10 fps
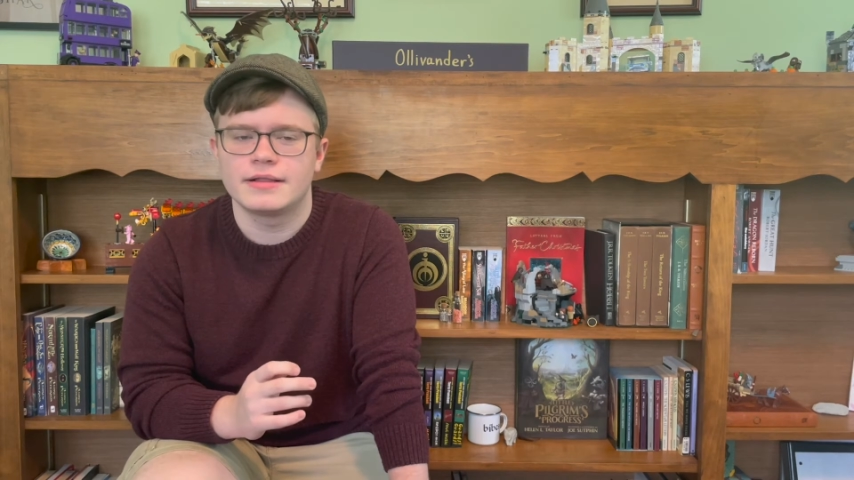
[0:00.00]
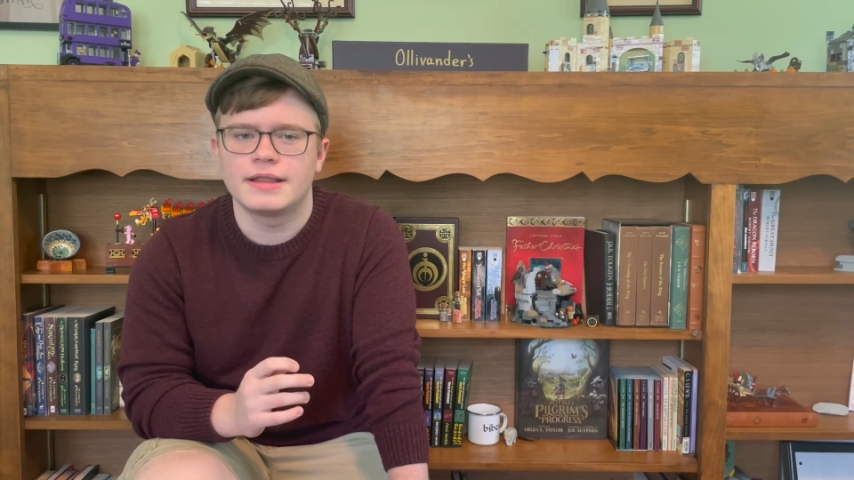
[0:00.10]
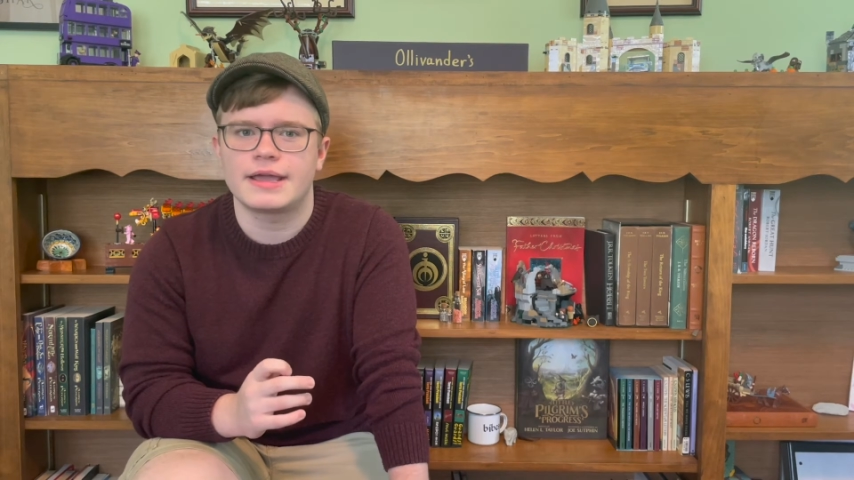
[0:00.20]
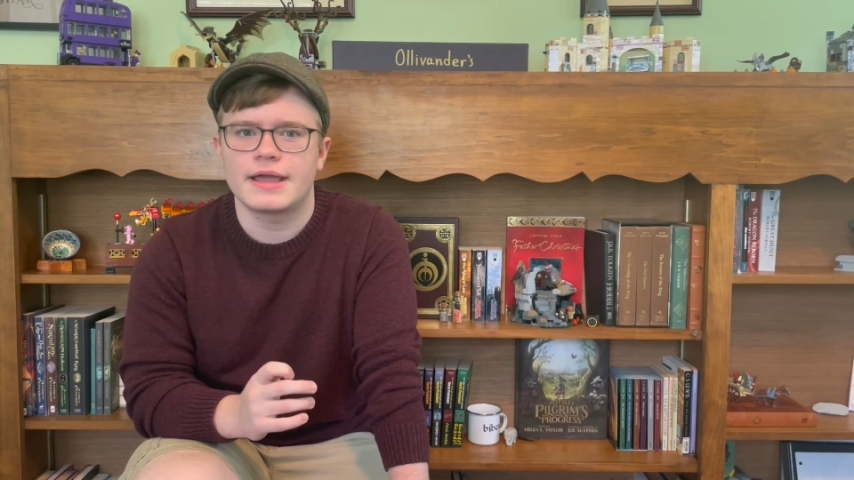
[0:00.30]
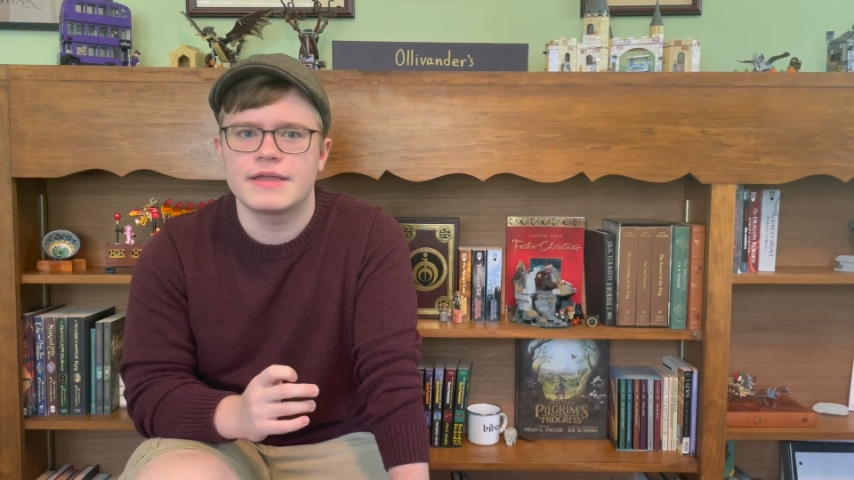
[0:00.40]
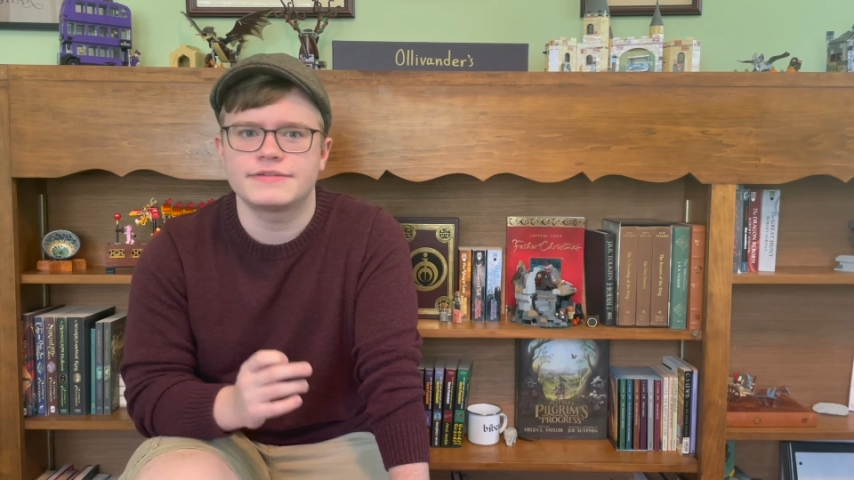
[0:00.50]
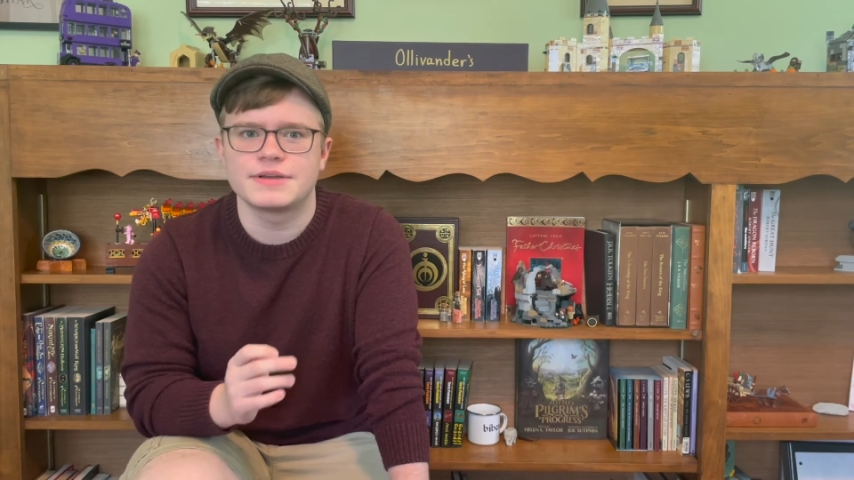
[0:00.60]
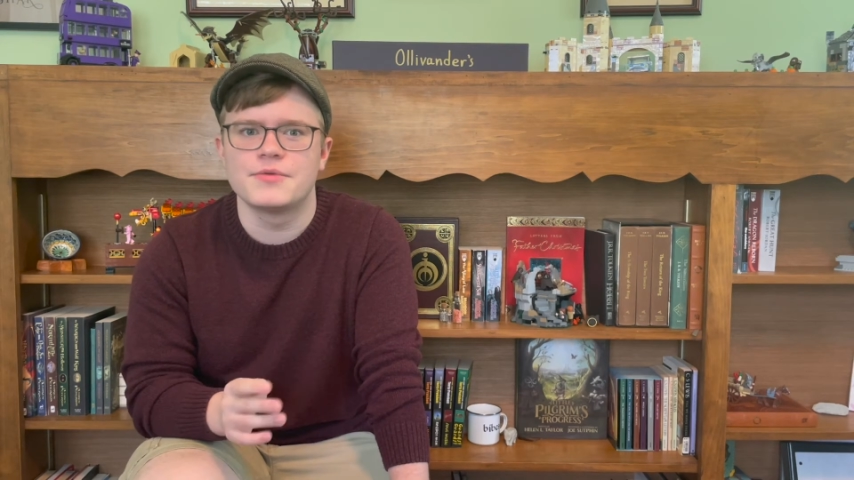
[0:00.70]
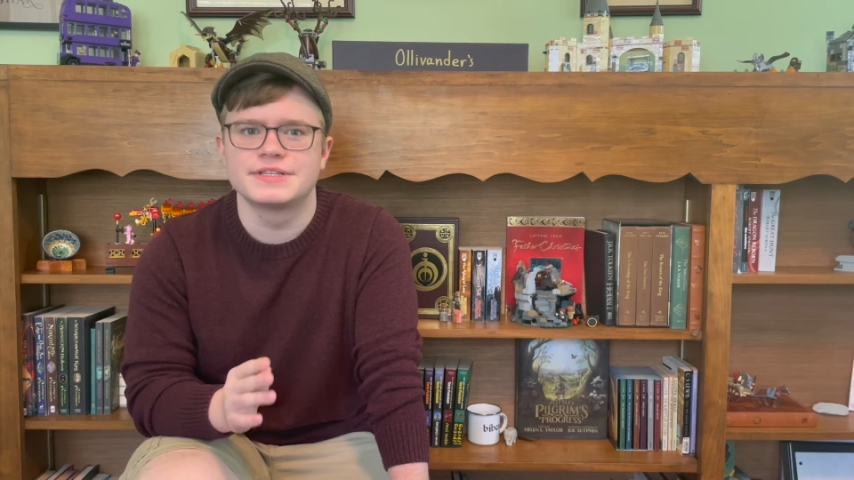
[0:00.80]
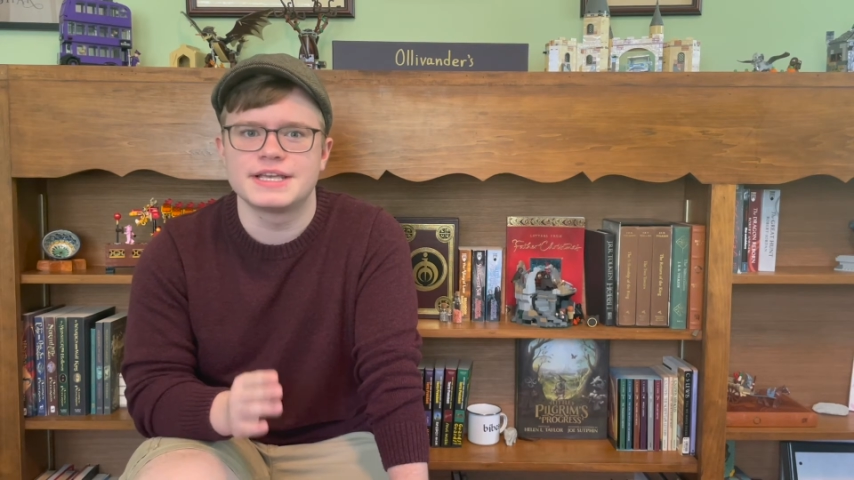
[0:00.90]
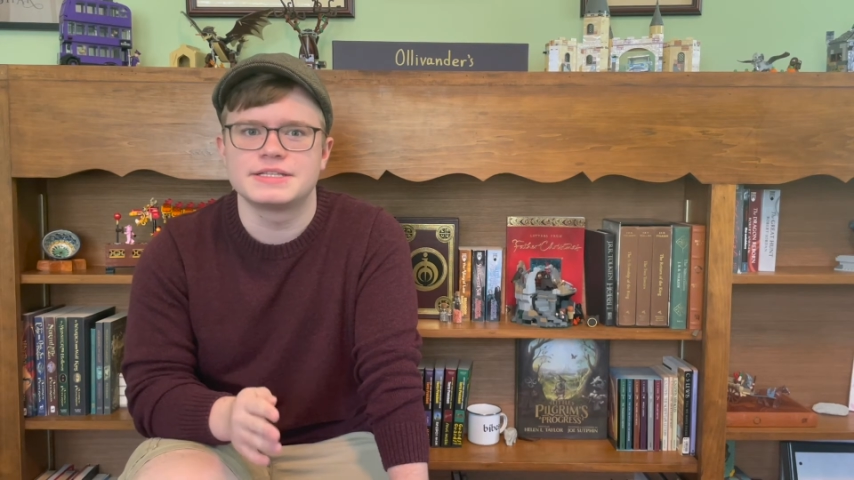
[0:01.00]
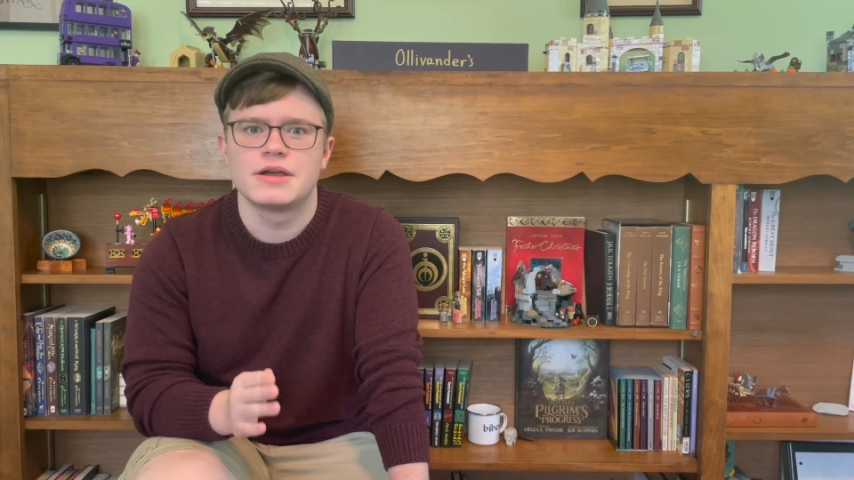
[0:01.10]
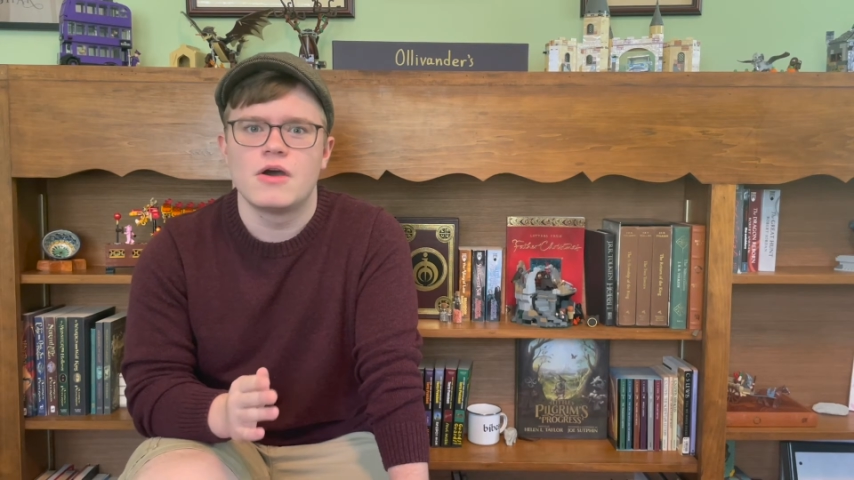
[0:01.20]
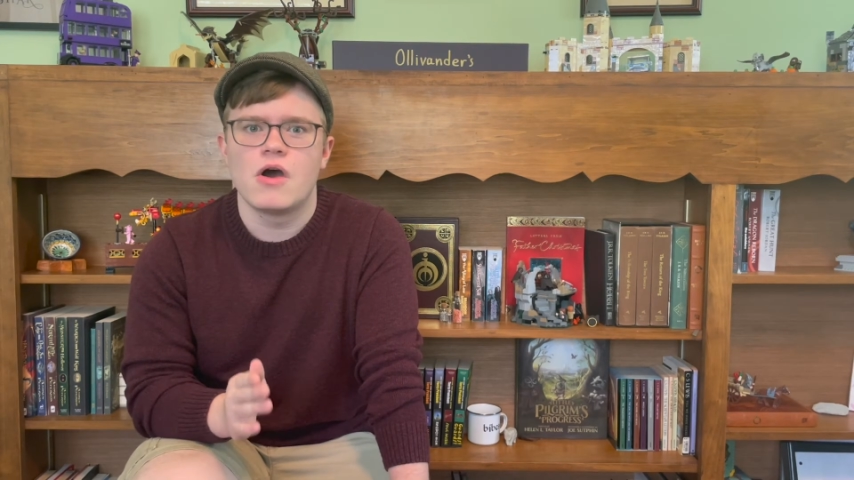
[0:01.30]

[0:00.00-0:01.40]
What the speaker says: Like, if someone says,